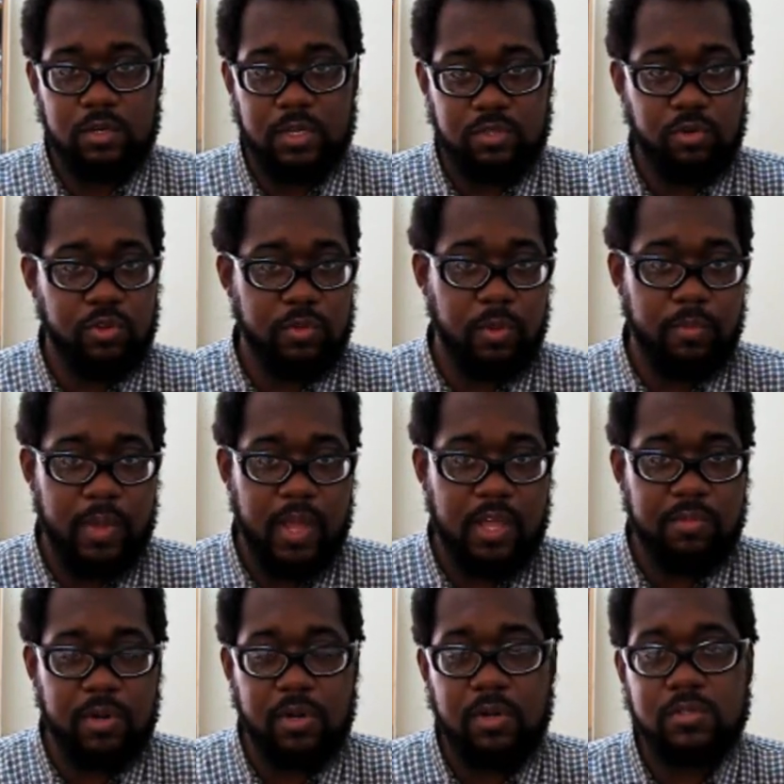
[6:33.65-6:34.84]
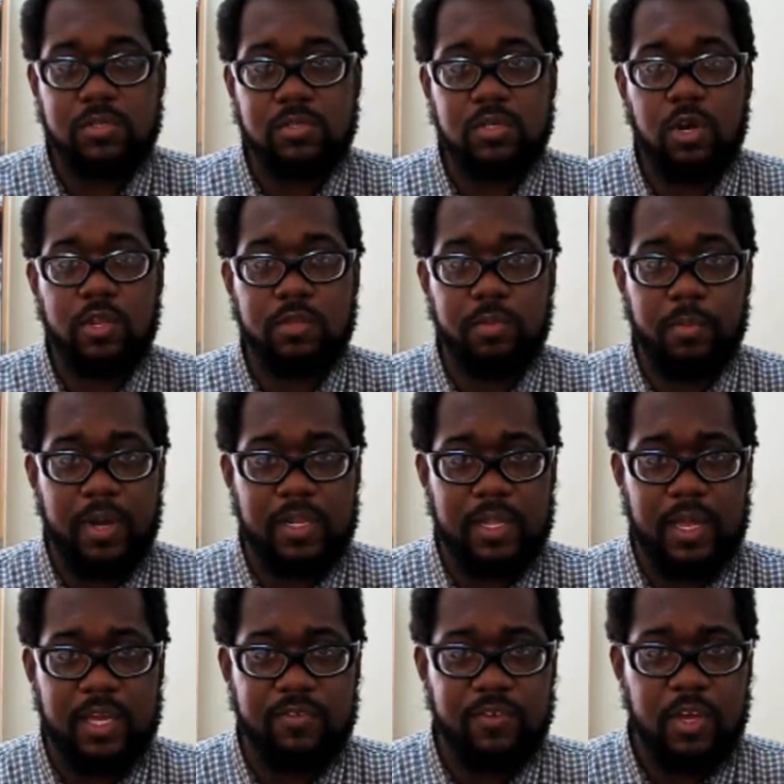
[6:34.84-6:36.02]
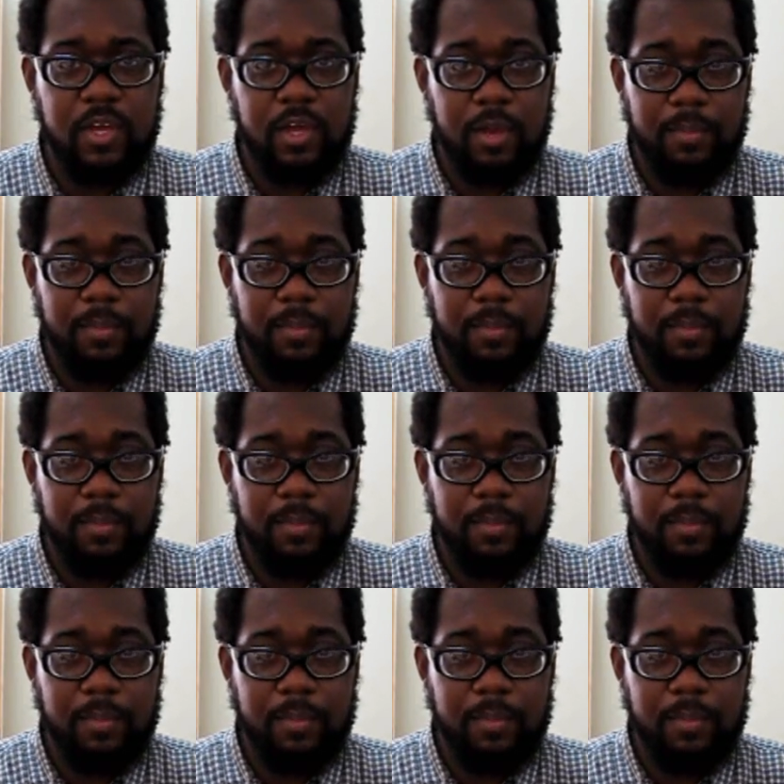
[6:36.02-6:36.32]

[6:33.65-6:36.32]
I tutored them in math, but I also taught them about life,